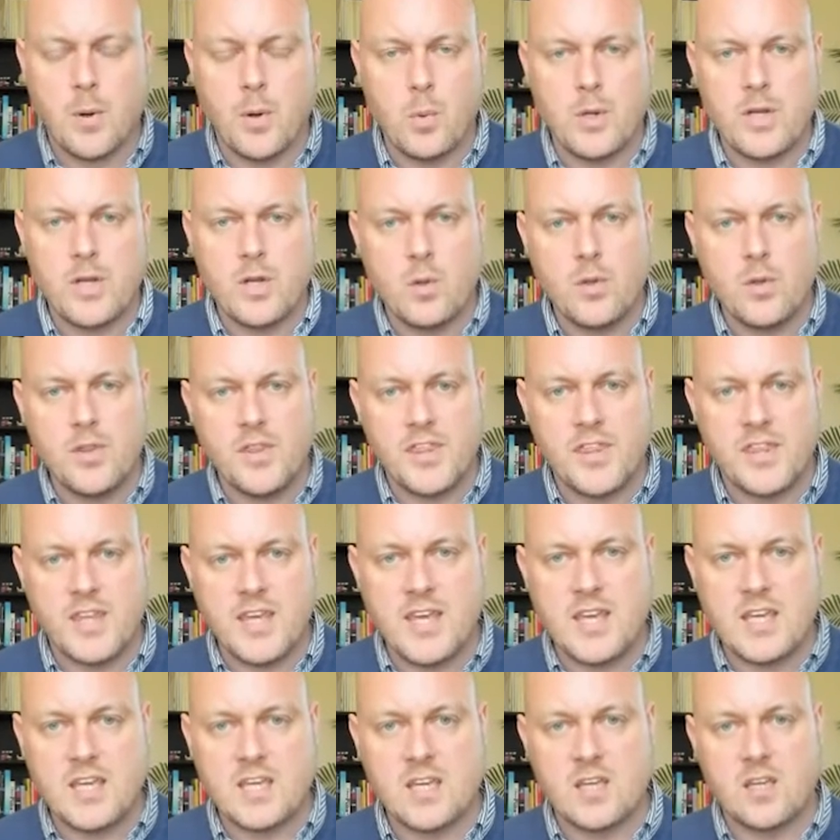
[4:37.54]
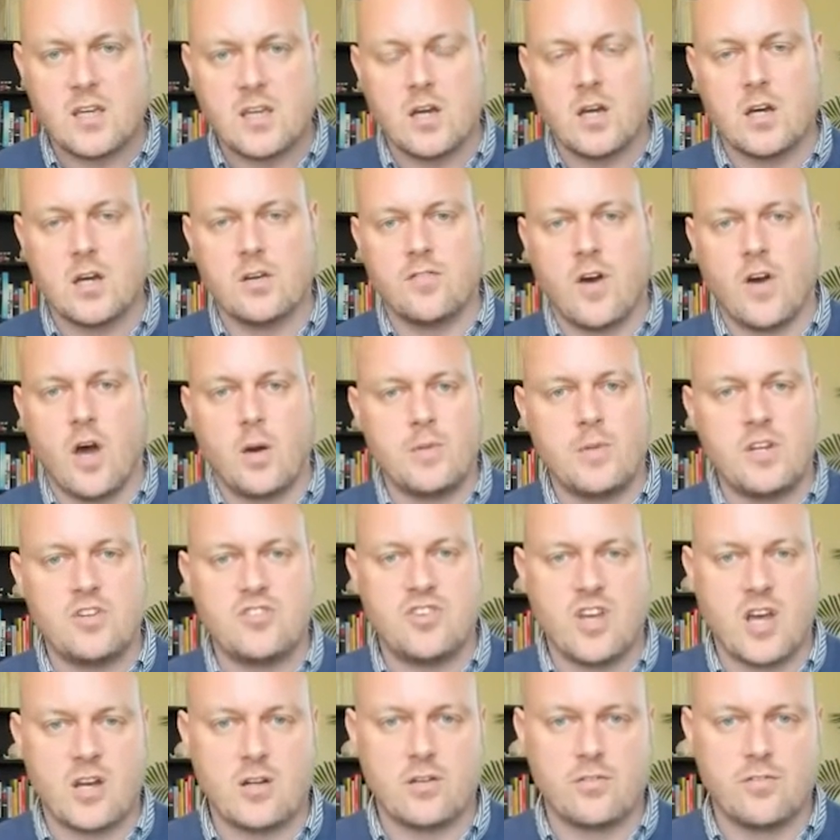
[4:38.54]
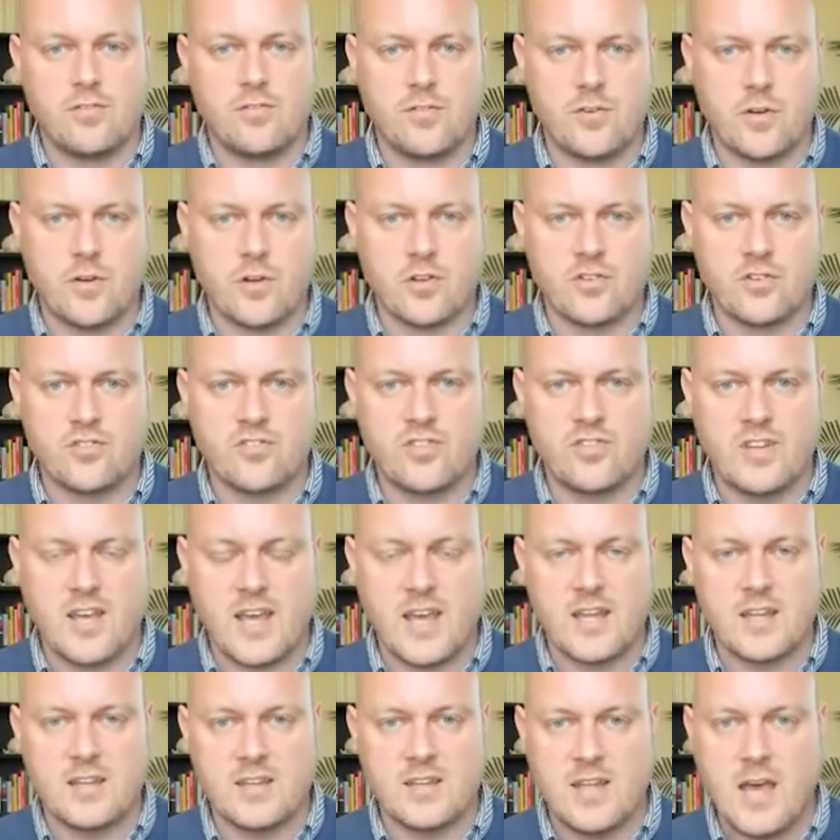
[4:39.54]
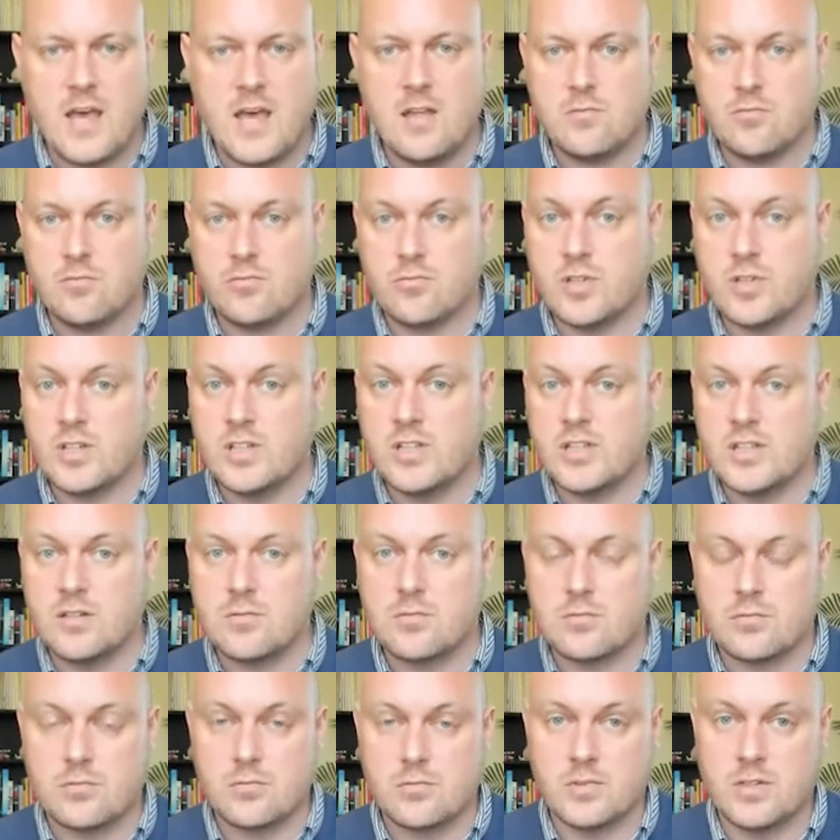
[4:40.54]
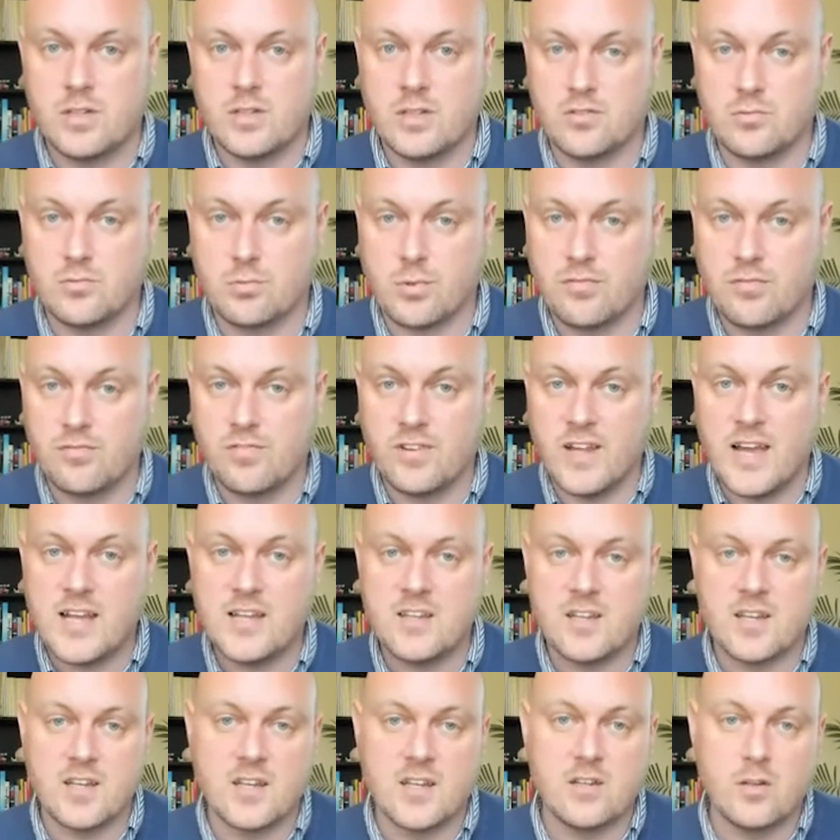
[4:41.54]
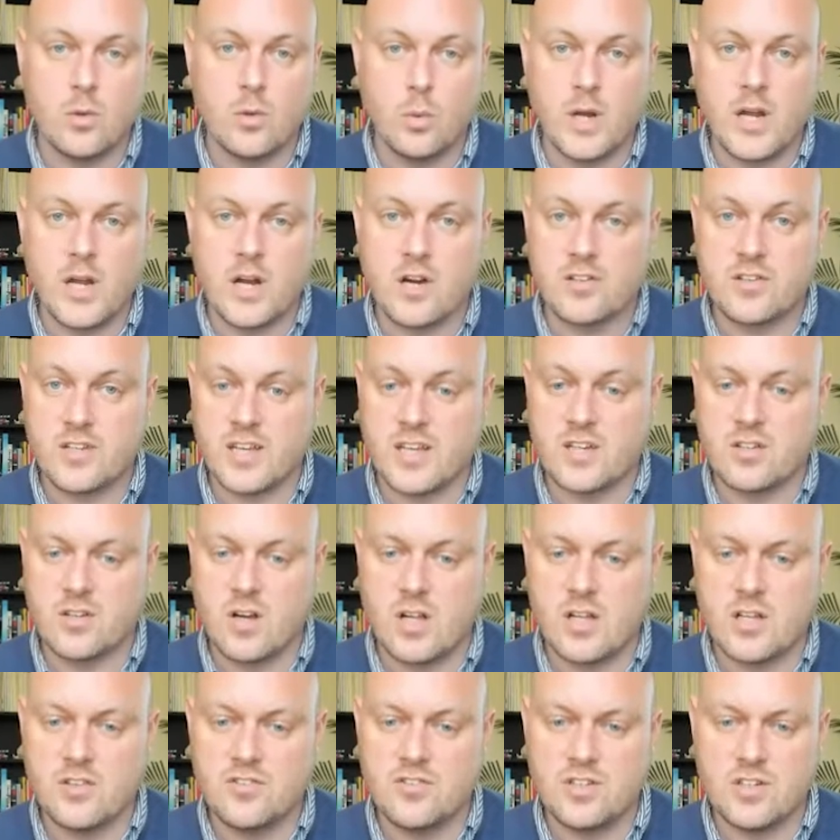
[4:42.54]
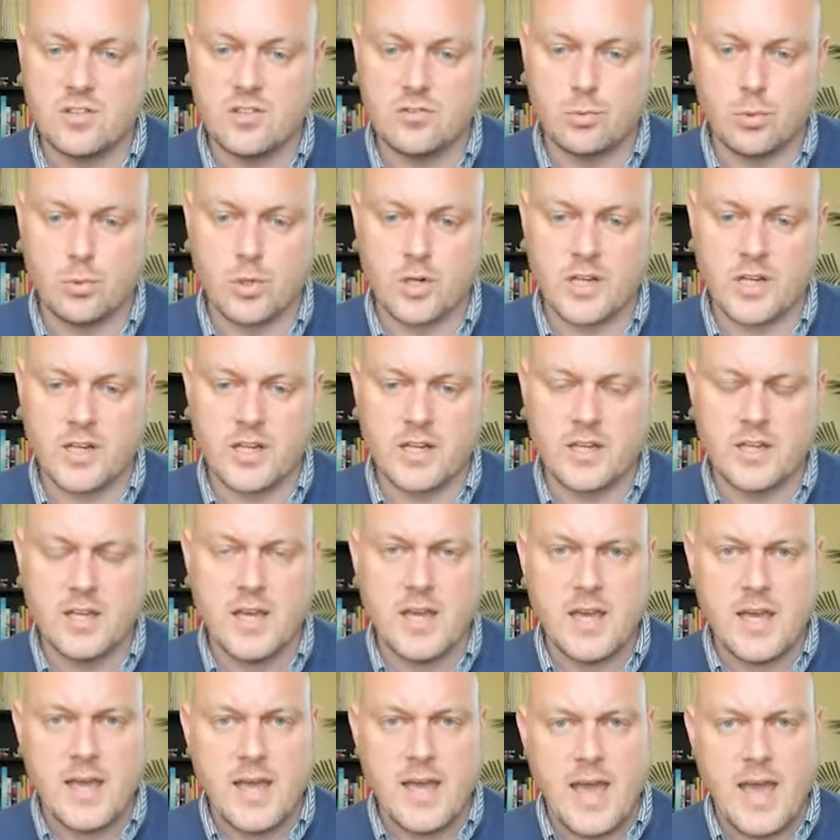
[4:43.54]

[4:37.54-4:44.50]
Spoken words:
but we don't think of omnichannel first. And that really is reflected in the way our technology is working.